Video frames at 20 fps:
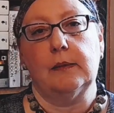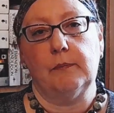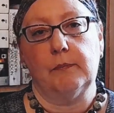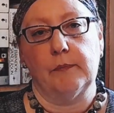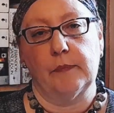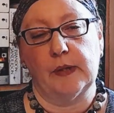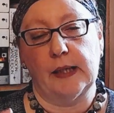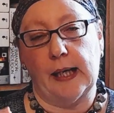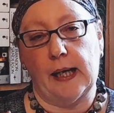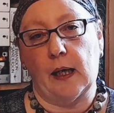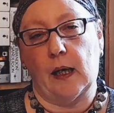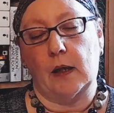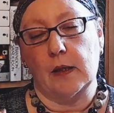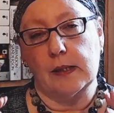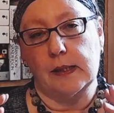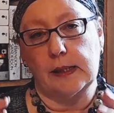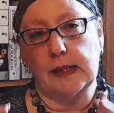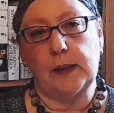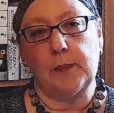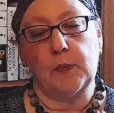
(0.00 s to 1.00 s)
There
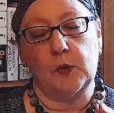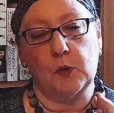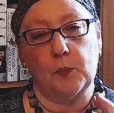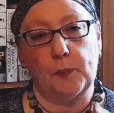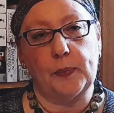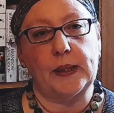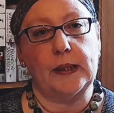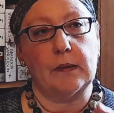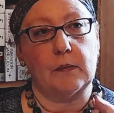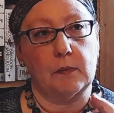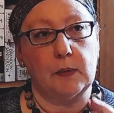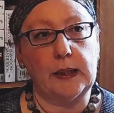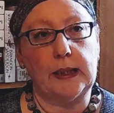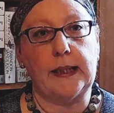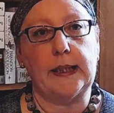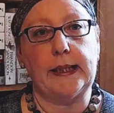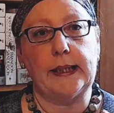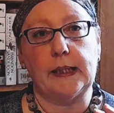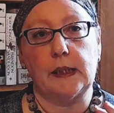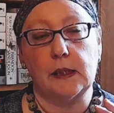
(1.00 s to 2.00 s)
seem to be
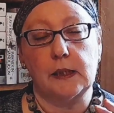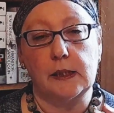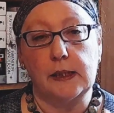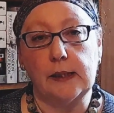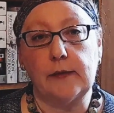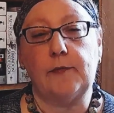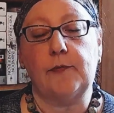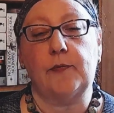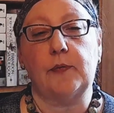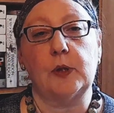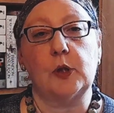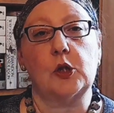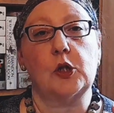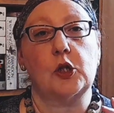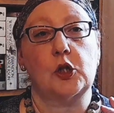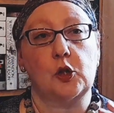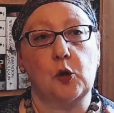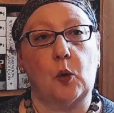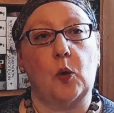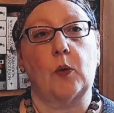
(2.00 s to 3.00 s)
really different
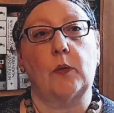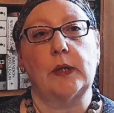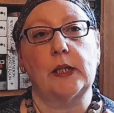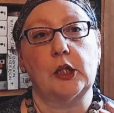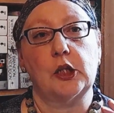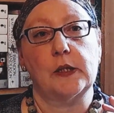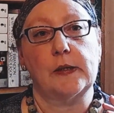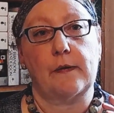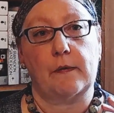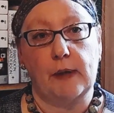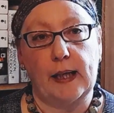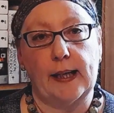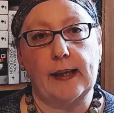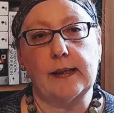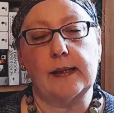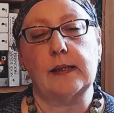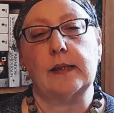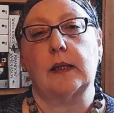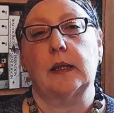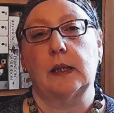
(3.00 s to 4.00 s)
story
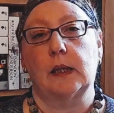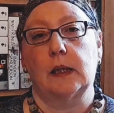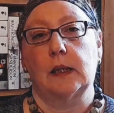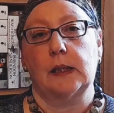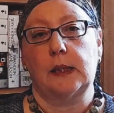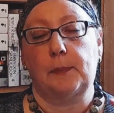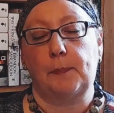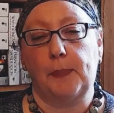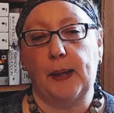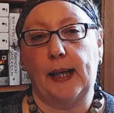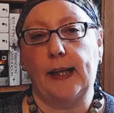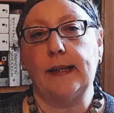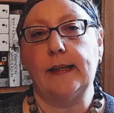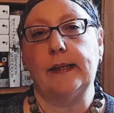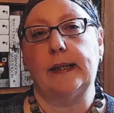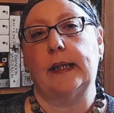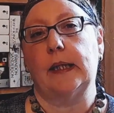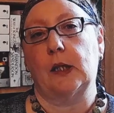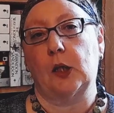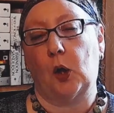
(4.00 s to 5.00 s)
threads
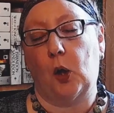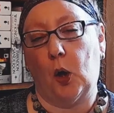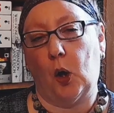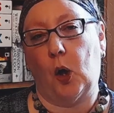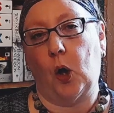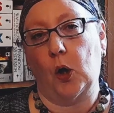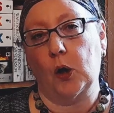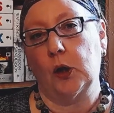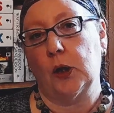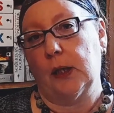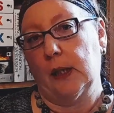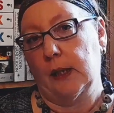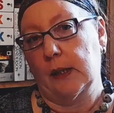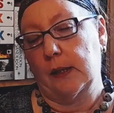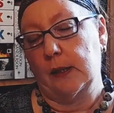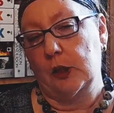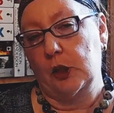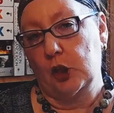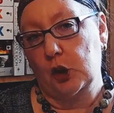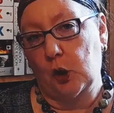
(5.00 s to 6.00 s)
depending on
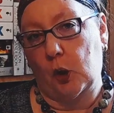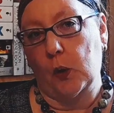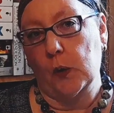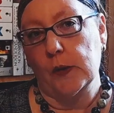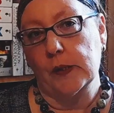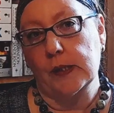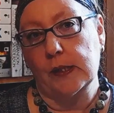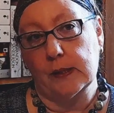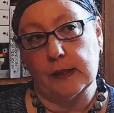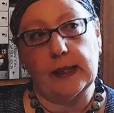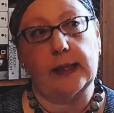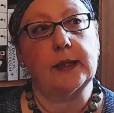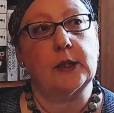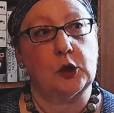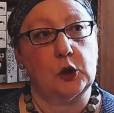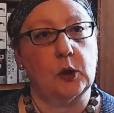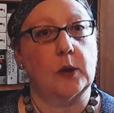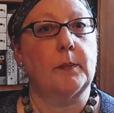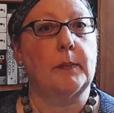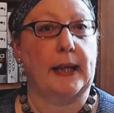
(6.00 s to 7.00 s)
the choice that
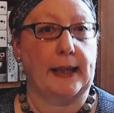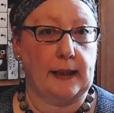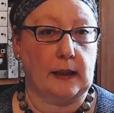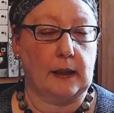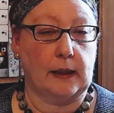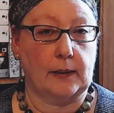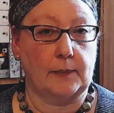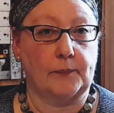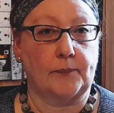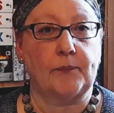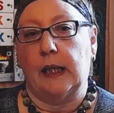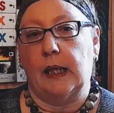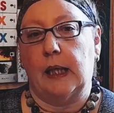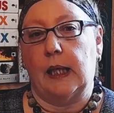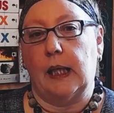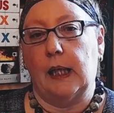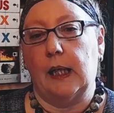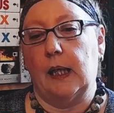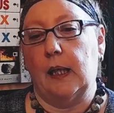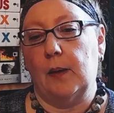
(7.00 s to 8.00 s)
you're making.
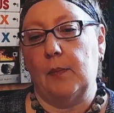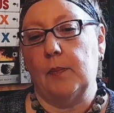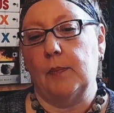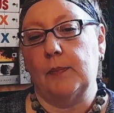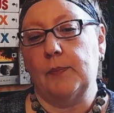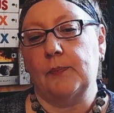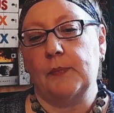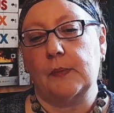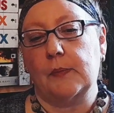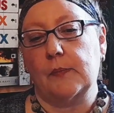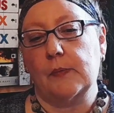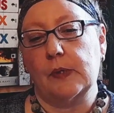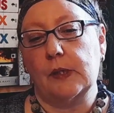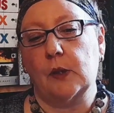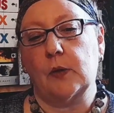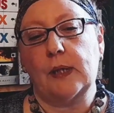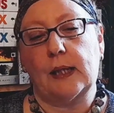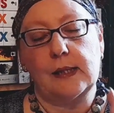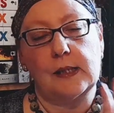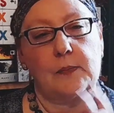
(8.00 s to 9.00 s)

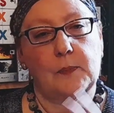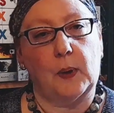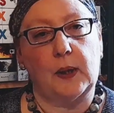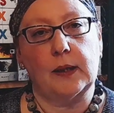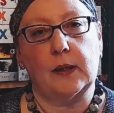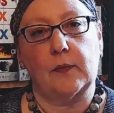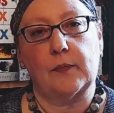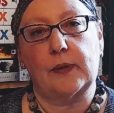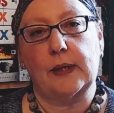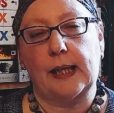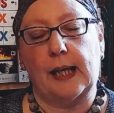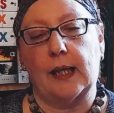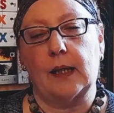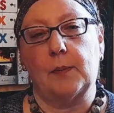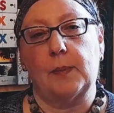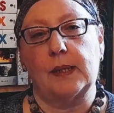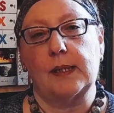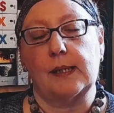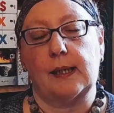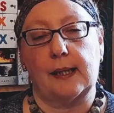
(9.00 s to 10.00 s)
So that's one of the
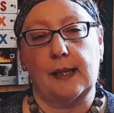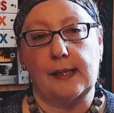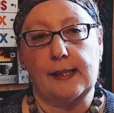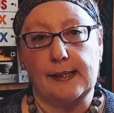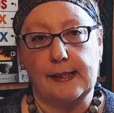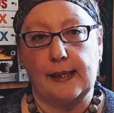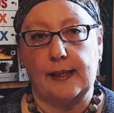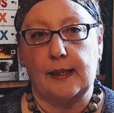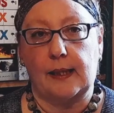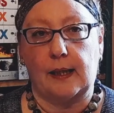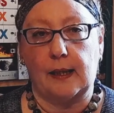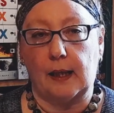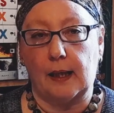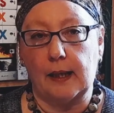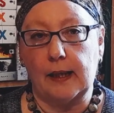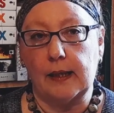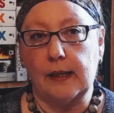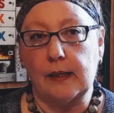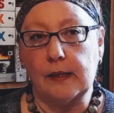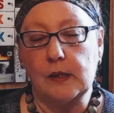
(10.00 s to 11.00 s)
elements. And as I said,
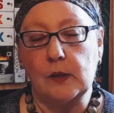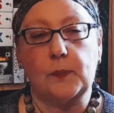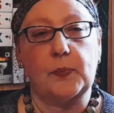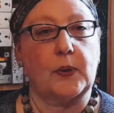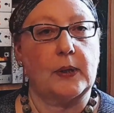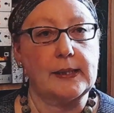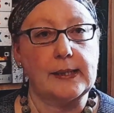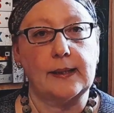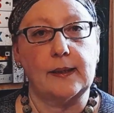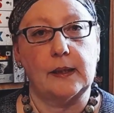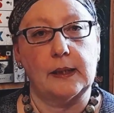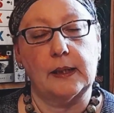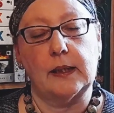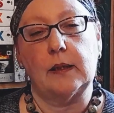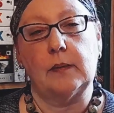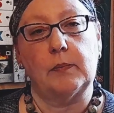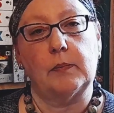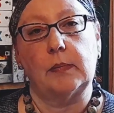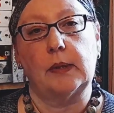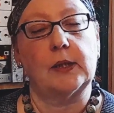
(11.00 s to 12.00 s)
I
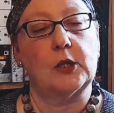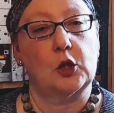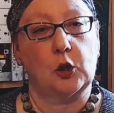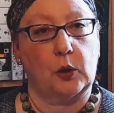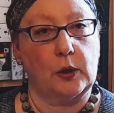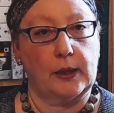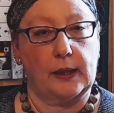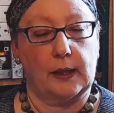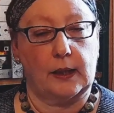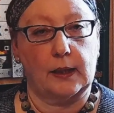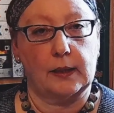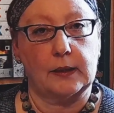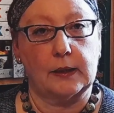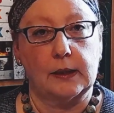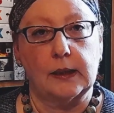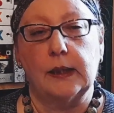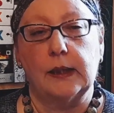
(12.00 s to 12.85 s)
surprisingly enjoyed that.